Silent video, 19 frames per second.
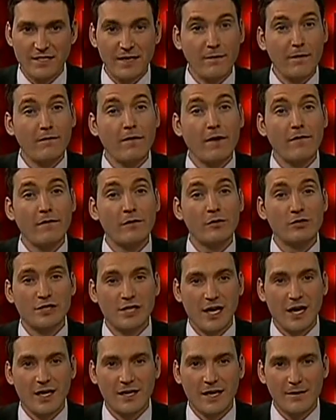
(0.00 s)
75 years
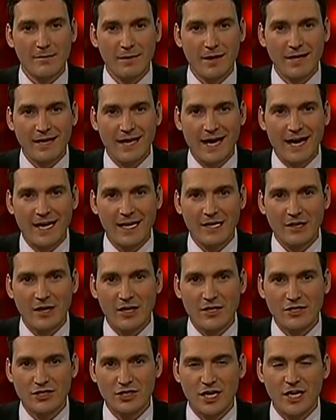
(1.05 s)
young, I might add. A
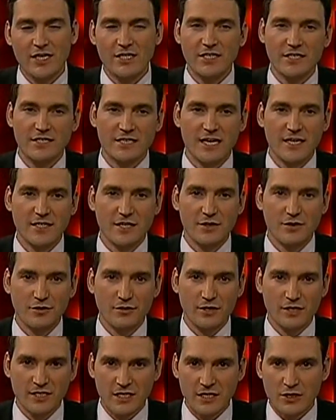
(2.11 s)
lot has changed since
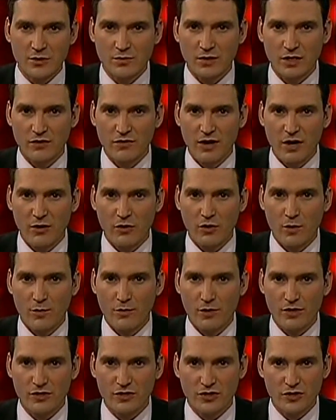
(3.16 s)
1936 when the Crown
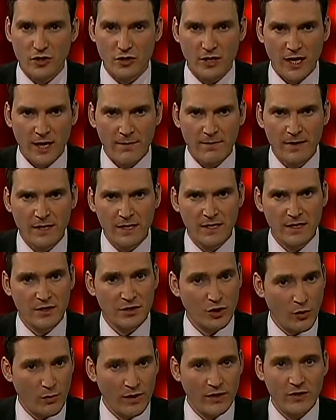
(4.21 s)
Corporation started up.
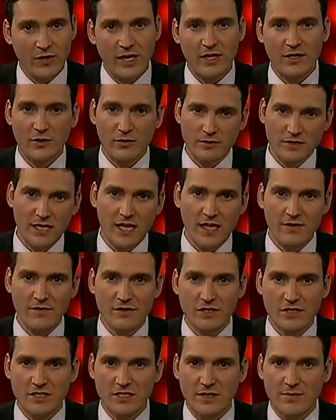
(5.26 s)
No internet, no
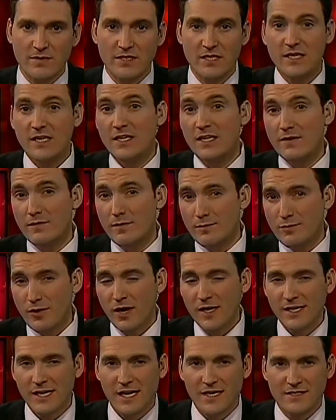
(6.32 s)
television. CBC didn't even
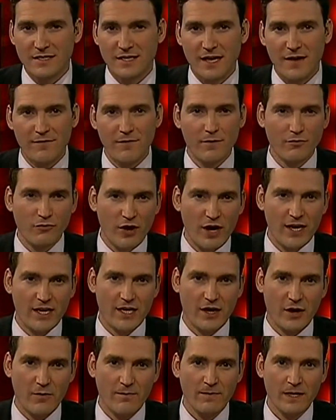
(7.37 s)
broadcast an FM
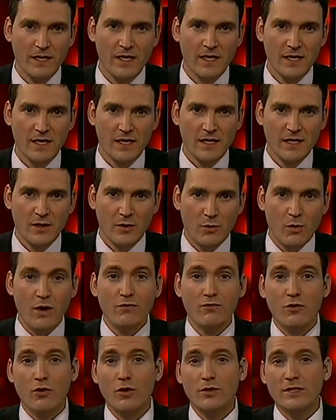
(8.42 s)
radio.
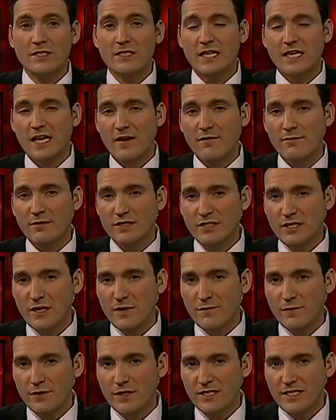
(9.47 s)
What role does the government
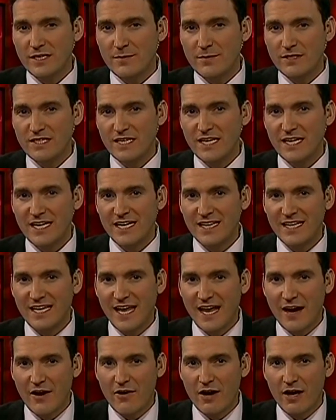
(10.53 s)
see for the CBC in
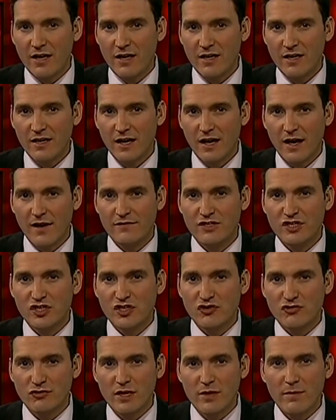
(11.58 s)
the era of
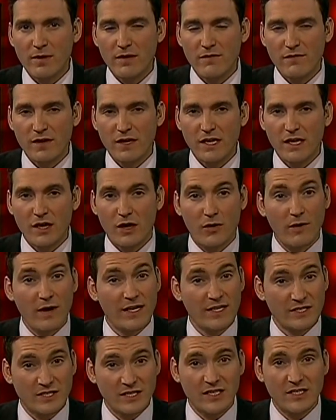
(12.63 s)
streaming video
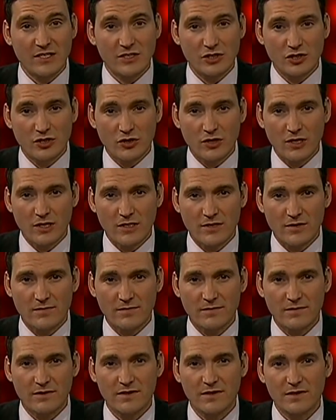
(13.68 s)
and citizen
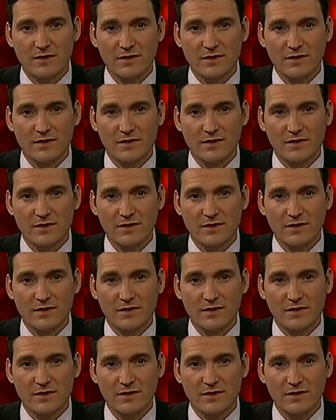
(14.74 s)
journalism?